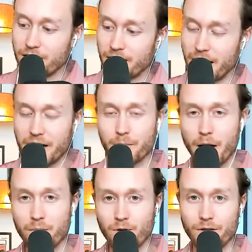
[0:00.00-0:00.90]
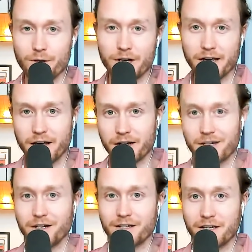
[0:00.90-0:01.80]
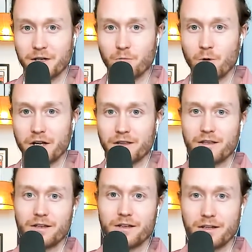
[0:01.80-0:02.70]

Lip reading: hitting my brother to get a cookie, with